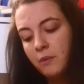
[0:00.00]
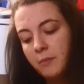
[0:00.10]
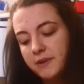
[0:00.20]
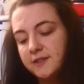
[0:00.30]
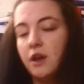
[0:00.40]
where
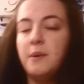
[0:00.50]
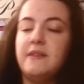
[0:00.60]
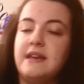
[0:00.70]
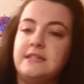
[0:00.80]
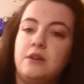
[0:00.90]
one must go
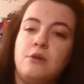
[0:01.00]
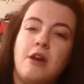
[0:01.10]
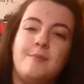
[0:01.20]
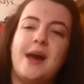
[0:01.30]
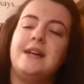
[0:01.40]
when there is no
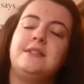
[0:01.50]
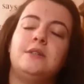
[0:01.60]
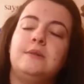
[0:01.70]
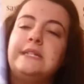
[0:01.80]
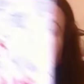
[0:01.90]
going back.
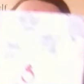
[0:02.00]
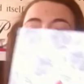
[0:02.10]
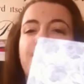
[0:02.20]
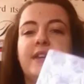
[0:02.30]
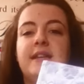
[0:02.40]
So that
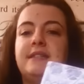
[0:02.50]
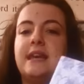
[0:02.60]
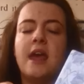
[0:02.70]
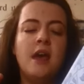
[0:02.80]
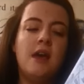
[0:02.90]
sounds
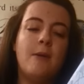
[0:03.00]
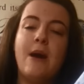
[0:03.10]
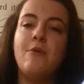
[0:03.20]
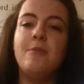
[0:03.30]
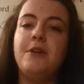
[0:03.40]
fantastic,
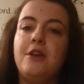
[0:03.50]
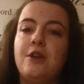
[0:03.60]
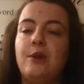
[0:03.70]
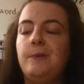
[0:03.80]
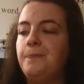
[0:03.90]
about a woman
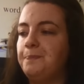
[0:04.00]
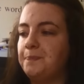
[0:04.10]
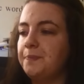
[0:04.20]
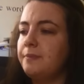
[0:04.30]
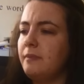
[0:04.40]
who
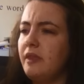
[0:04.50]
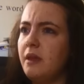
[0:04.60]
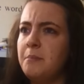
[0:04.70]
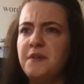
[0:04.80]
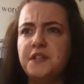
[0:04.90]

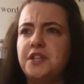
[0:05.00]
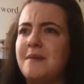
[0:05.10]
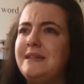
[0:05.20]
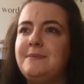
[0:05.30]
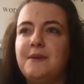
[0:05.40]
moves to
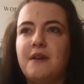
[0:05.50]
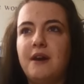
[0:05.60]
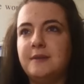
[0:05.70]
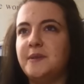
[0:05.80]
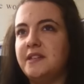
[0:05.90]
Germany to be with her
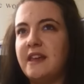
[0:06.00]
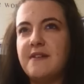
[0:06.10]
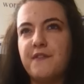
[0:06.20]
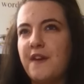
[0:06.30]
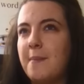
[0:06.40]
husband, and they
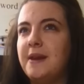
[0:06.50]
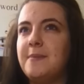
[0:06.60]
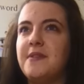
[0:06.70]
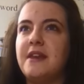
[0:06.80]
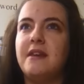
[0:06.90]
have a
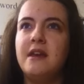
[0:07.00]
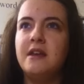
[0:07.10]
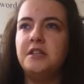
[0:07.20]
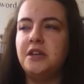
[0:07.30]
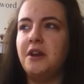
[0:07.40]
family, but then
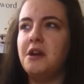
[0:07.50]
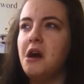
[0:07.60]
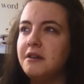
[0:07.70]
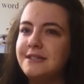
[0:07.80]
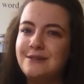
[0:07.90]
she kind of
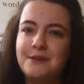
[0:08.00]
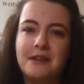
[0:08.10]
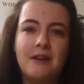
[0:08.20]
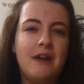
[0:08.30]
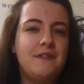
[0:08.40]
can't deal
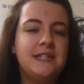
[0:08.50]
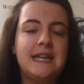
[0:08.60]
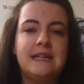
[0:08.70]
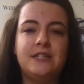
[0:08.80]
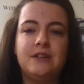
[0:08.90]
with her life as
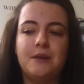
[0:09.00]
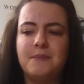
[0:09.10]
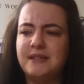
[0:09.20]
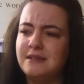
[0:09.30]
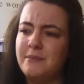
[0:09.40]
it is. She kind
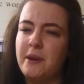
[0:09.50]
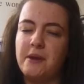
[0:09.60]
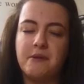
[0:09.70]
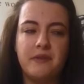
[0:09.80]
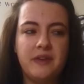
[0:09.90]
of misses
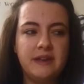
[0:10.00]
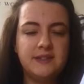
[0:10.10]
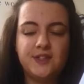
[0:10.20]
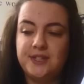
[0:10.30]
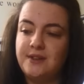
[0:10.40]
America, I
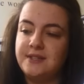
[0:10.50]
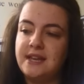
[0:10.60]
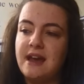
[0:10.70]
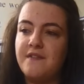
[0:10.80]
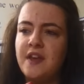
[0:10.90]
think, so she starts
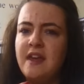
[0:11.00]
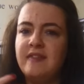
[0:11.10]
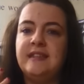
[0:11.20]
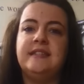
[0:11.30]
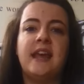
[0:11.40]
to have
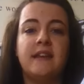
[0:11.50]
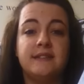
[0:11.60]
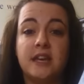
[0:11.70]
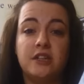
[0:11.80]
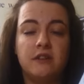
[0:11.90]
these
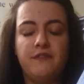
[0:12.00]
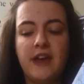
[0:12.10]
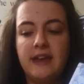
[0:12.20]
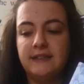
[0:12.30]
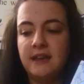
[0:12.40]
intense sexual
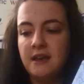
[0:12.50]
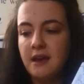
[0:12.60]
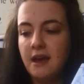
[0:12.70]
affairs,